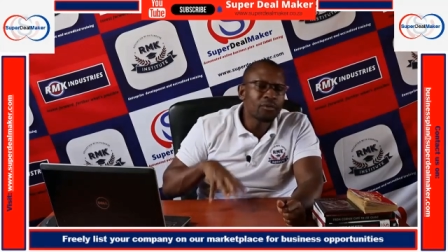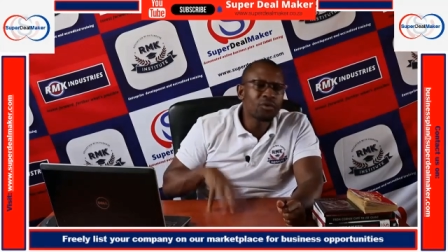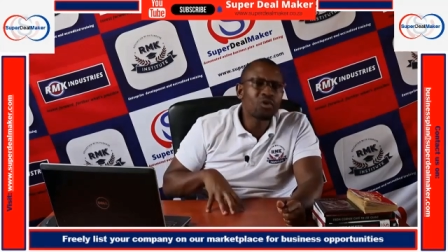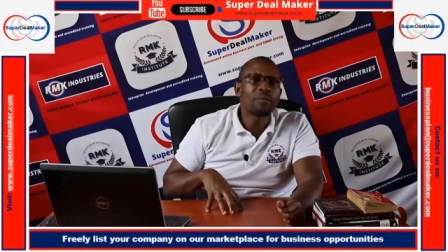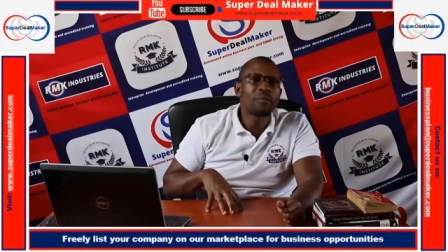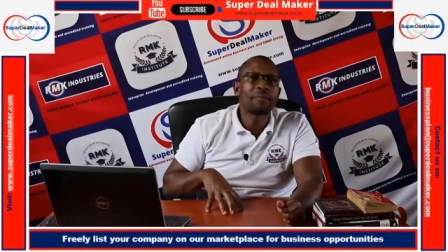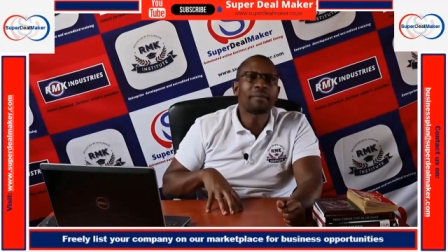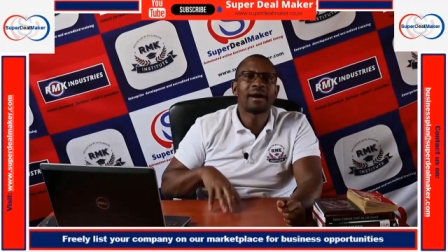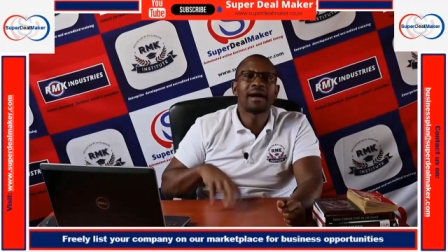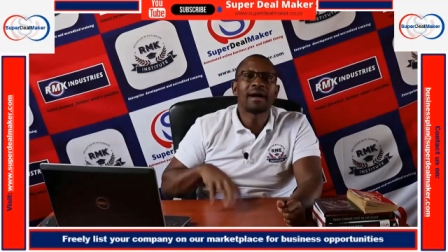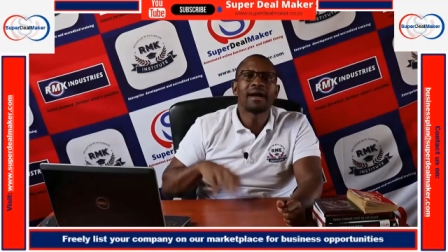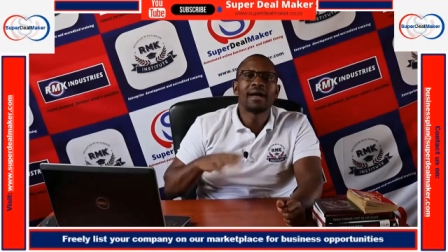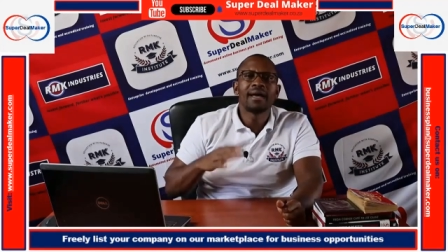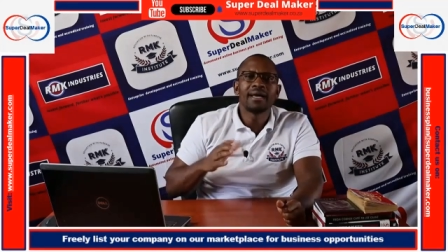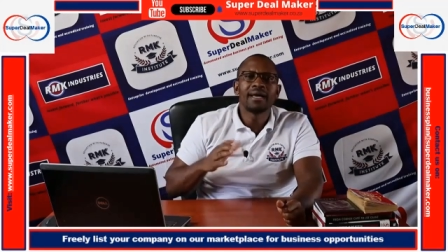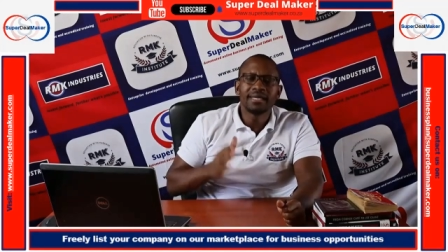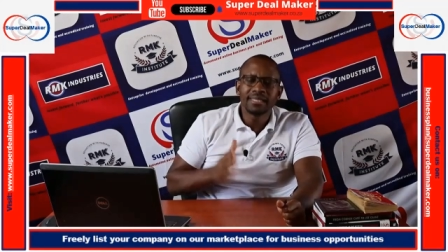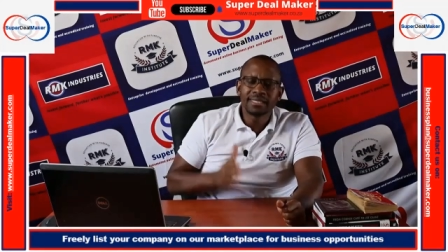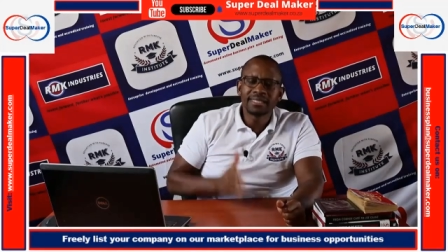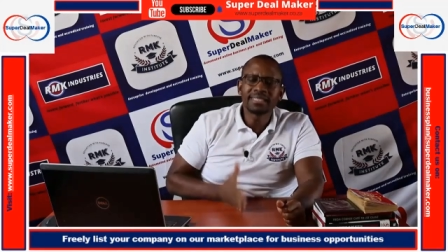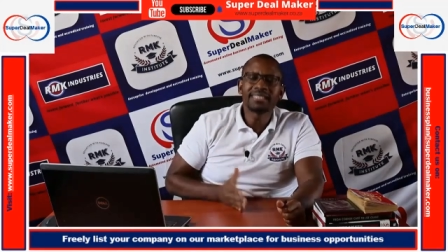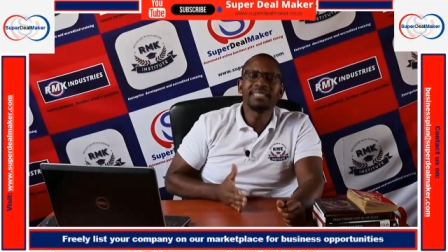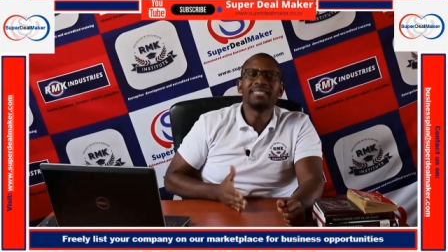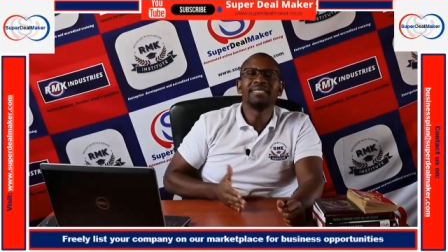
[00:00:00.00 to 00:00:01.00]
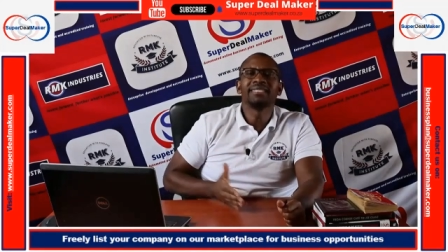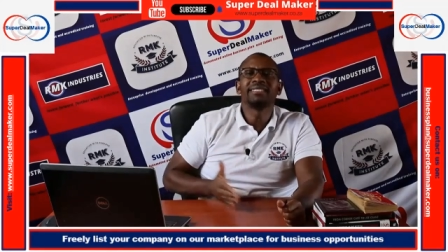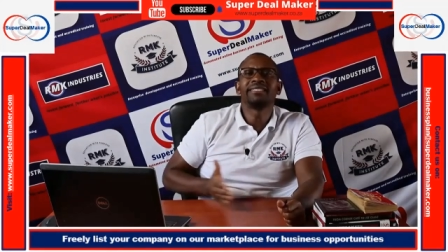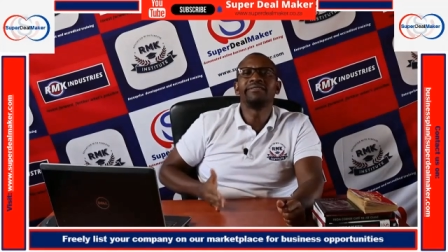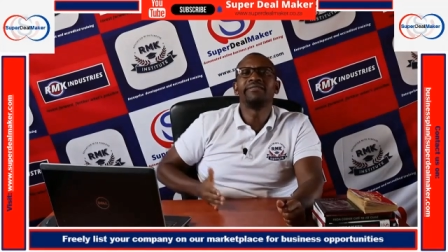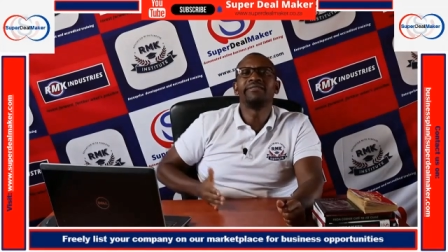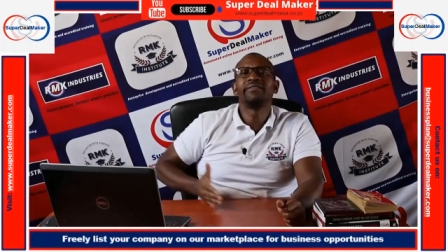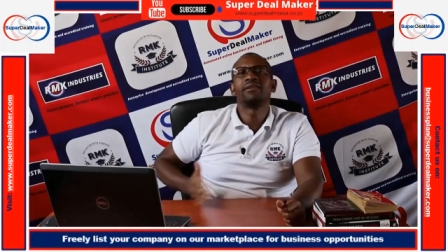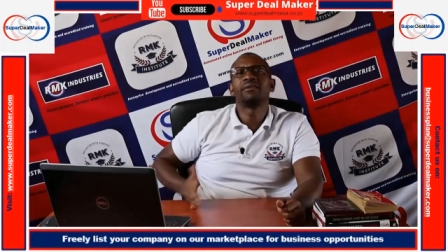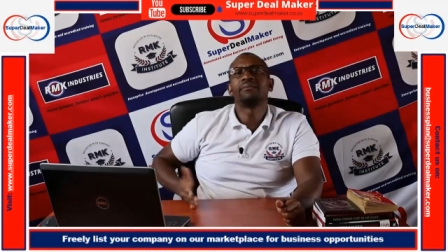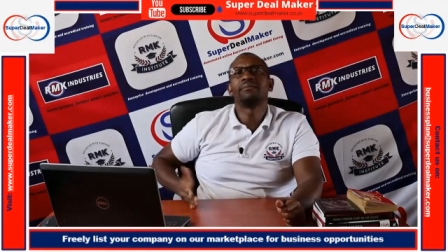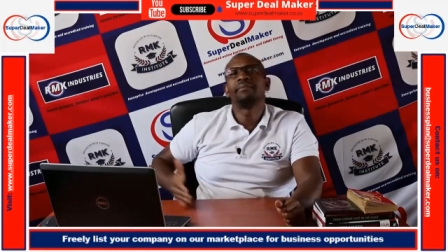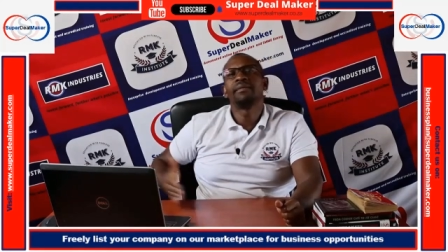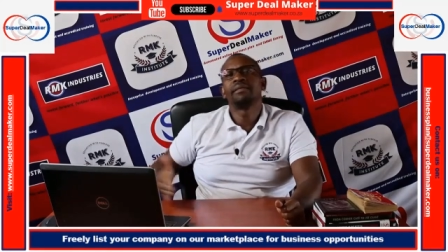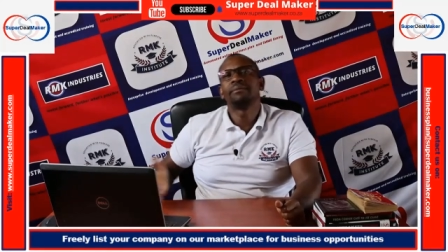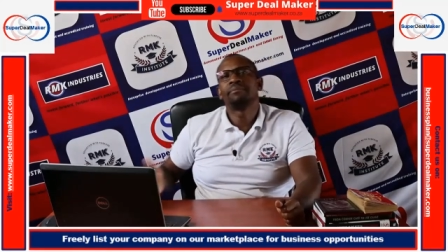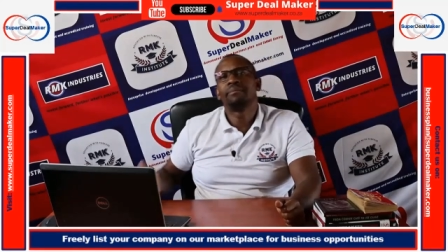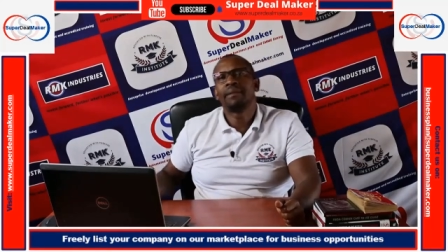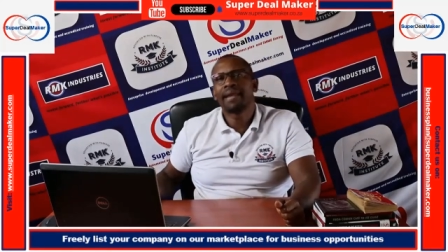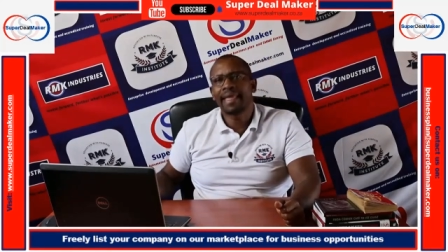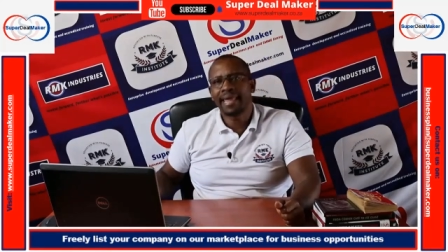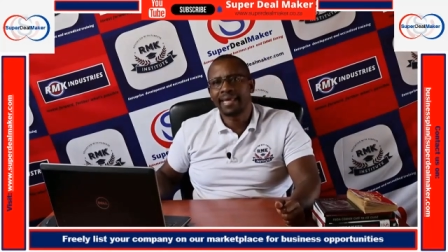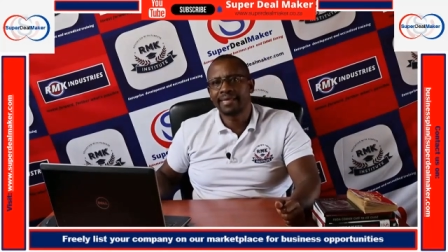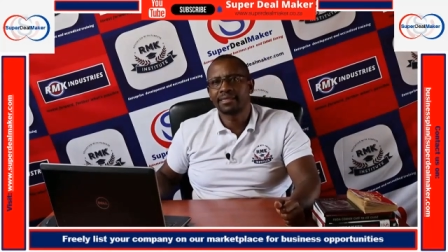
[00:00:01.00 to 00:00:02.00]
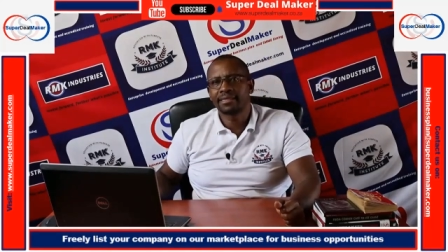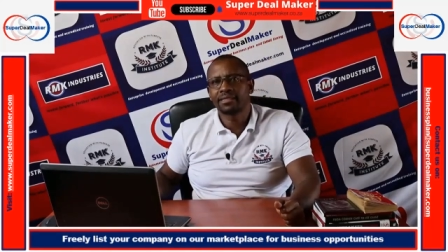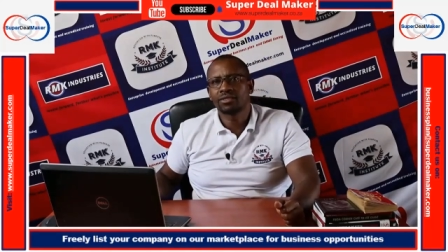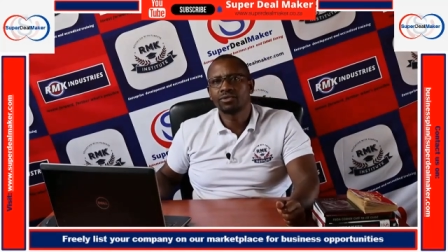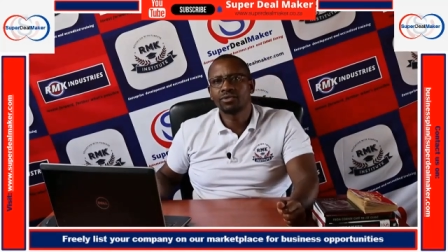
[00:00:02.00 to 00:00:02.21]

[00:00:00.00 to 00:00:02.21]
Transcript: proper skills development plans